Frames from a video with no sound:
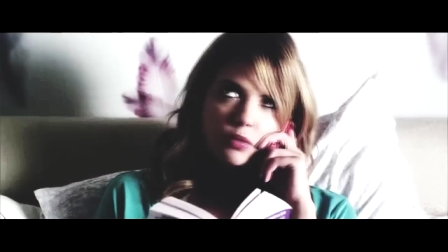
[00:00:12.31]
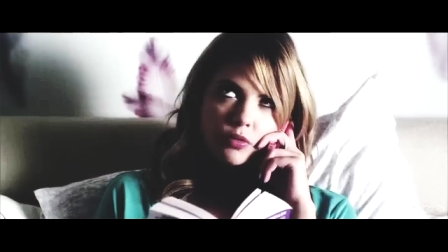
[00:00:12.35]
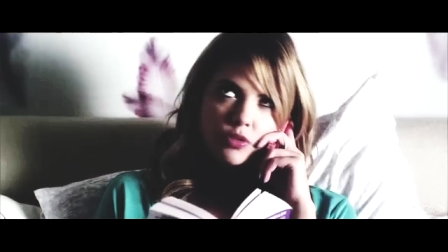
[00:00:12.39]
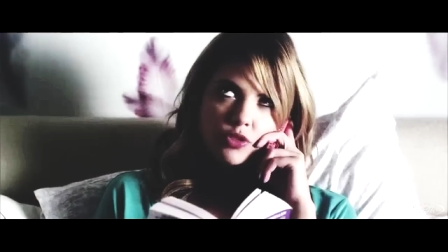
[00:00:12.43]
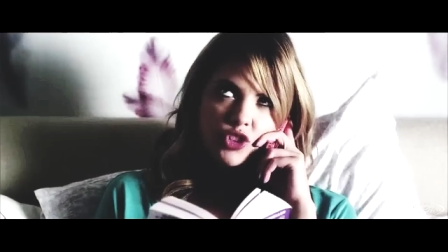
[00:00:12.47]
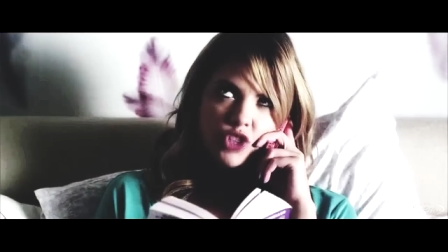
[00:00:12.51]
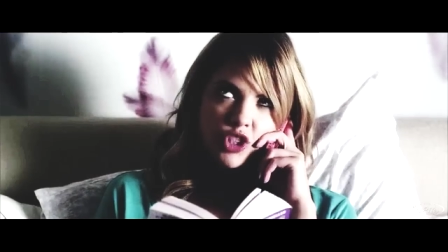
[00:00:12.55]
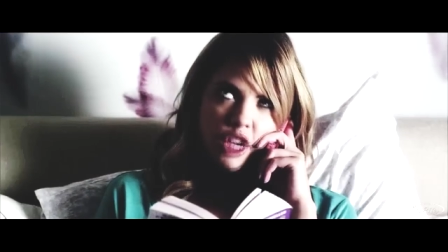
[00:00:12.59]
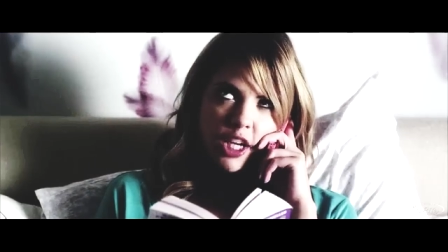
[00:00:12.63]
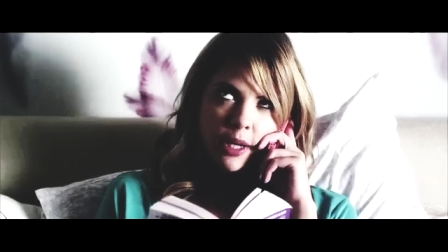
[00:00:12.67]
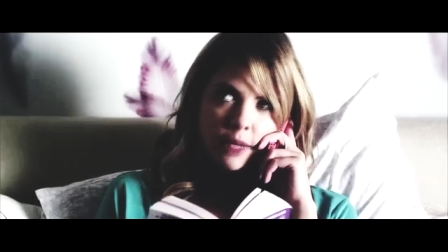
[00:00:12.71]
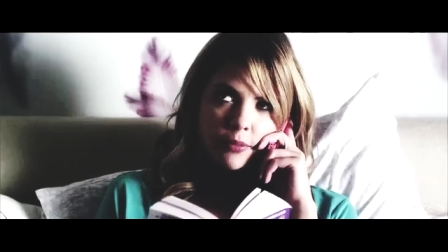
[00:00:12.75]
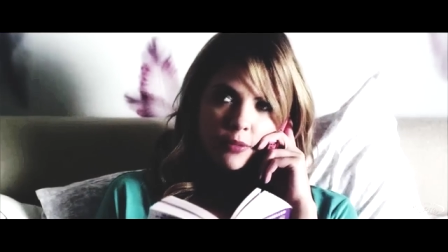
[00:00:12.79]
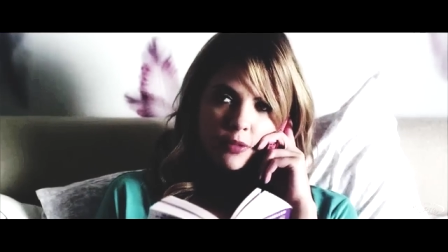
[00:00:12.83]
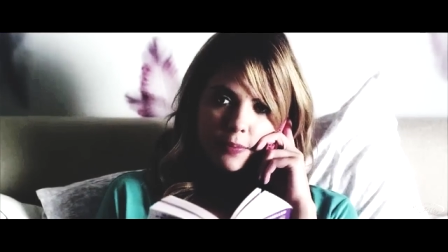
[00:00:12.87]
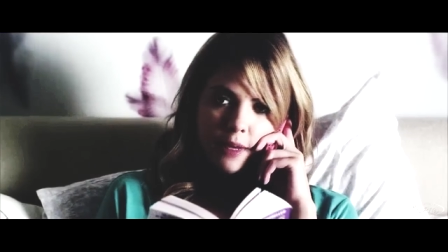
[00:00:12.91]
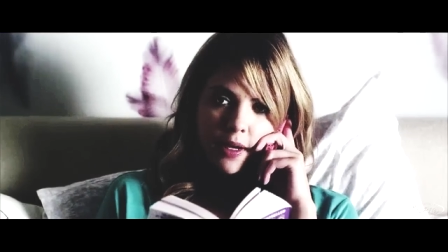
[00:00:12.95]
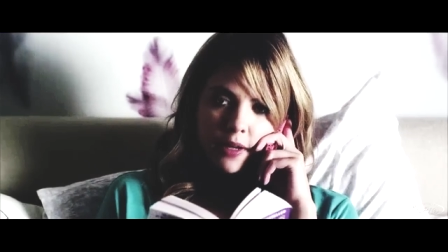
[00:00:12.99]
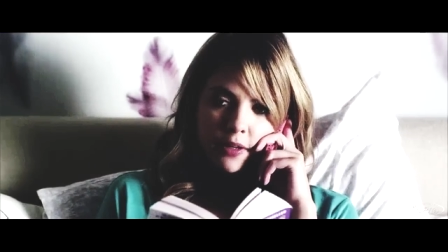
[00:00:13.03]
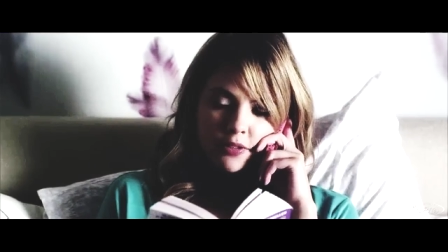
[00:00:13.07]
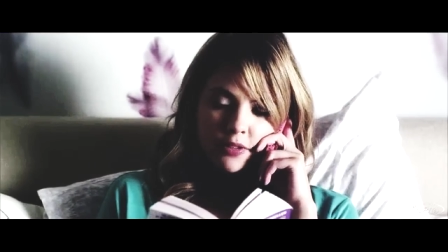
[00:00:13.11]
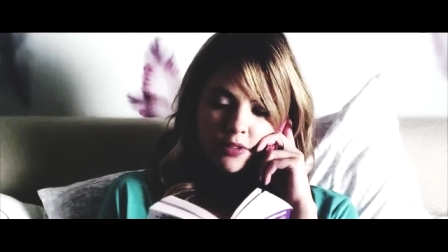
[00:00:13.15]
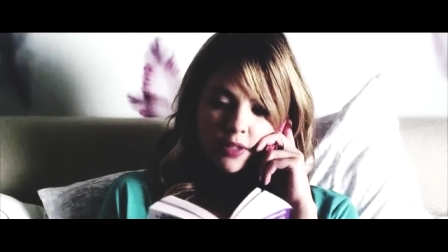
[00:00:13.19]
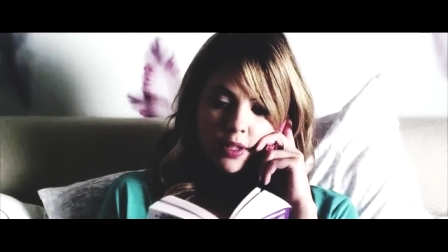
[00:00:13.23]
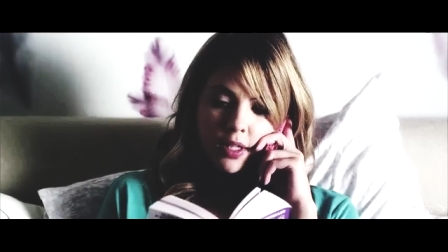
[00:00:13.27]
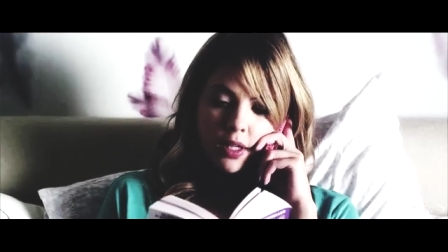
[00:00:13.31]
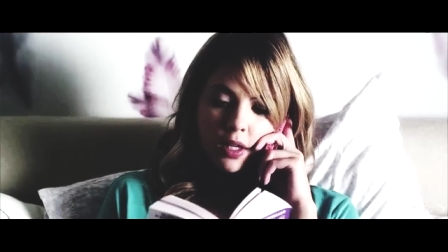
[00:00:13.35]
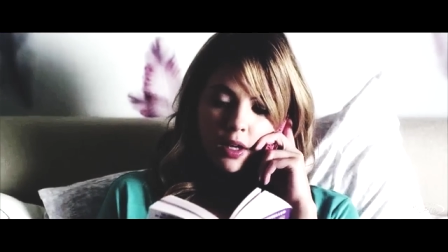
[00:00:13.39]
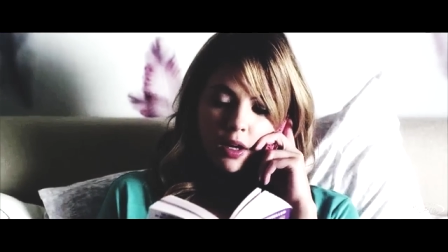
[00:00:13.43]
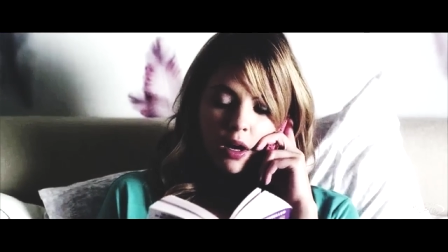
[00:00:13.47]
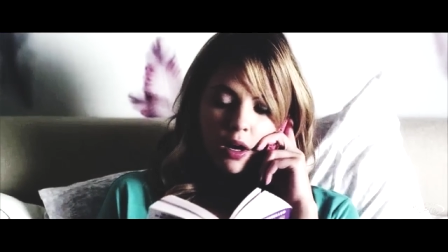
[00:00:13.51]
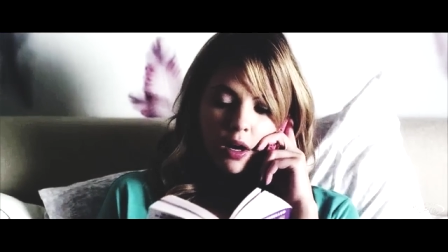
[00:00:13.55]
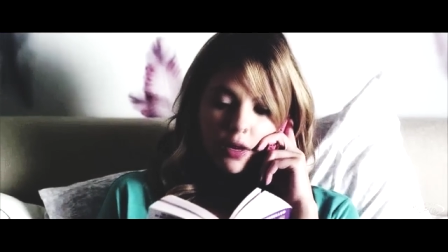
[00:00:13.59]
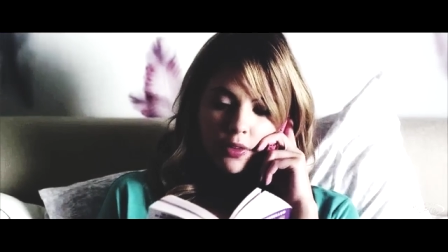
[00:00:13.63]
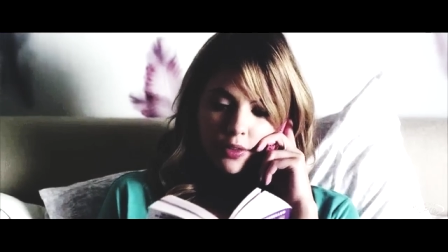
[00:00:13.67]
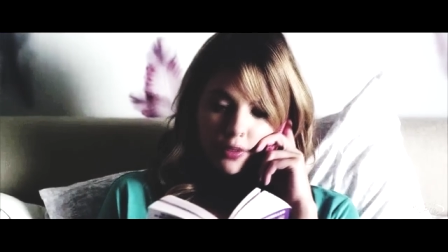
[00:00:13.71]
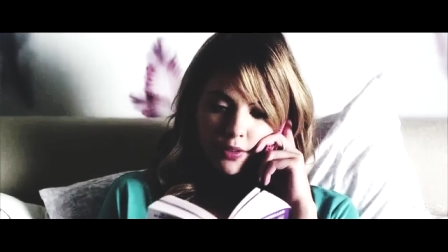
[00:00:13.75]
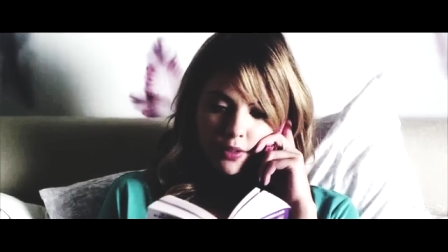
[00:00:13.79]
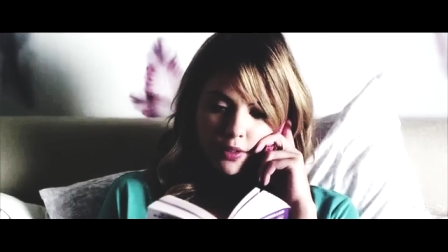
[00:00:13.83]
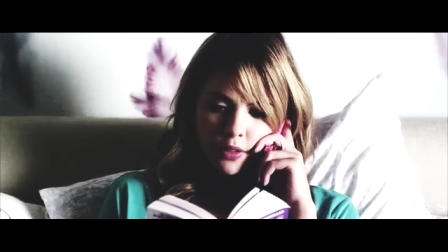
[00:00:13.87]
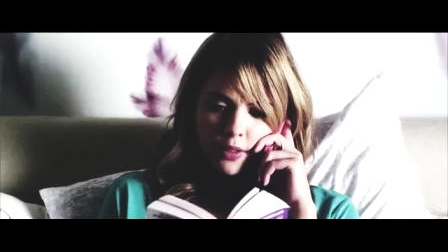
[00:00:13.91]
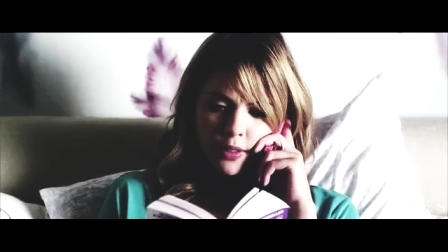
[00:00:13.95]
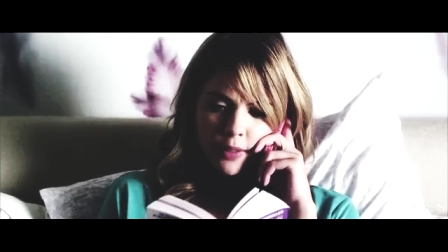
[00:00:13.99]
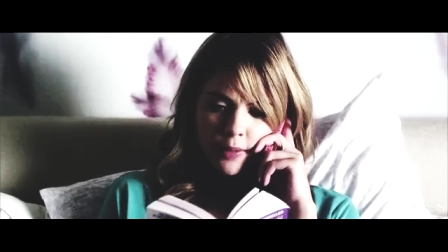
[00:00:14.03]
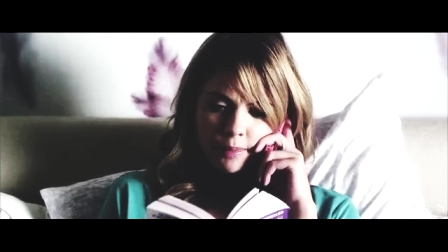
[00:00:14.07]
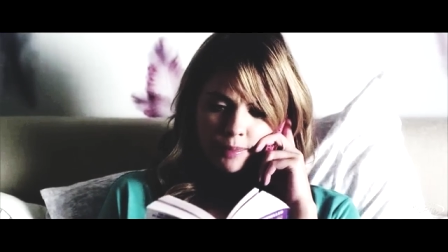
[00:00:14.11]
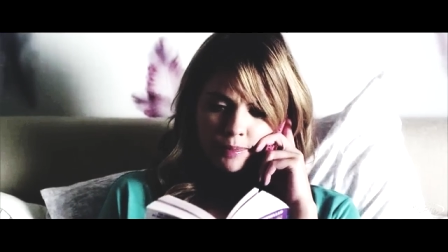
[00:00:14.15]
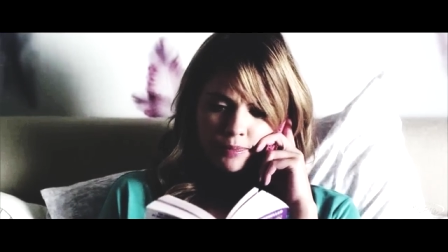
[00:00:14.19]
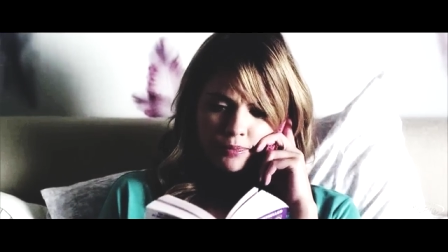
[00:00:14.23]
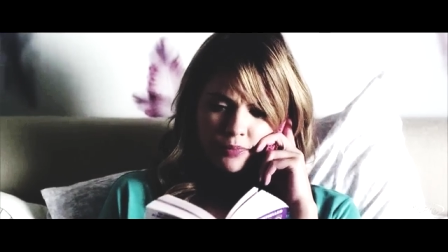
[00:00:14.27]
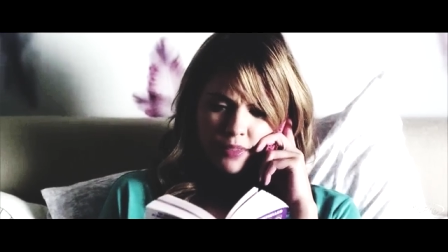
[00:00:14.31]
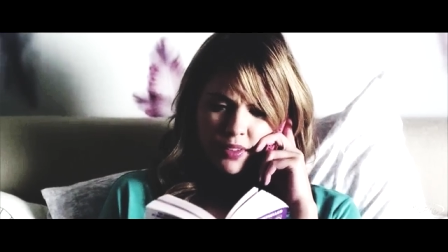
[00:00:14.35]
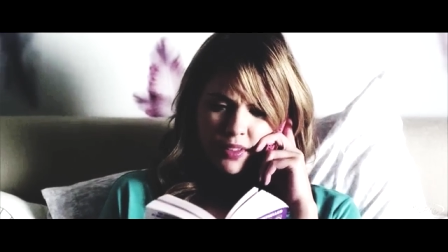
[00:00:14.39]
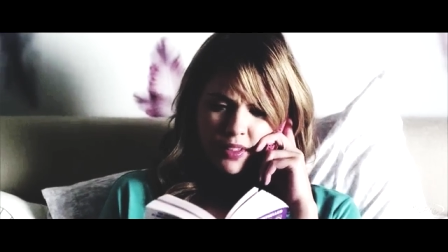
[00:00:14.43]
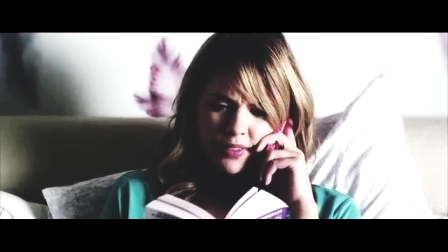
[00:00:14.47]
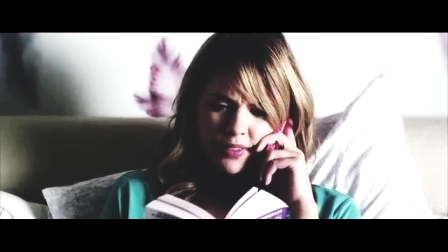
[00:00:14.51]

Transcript: I'm telling you I'm pregnant and you're acting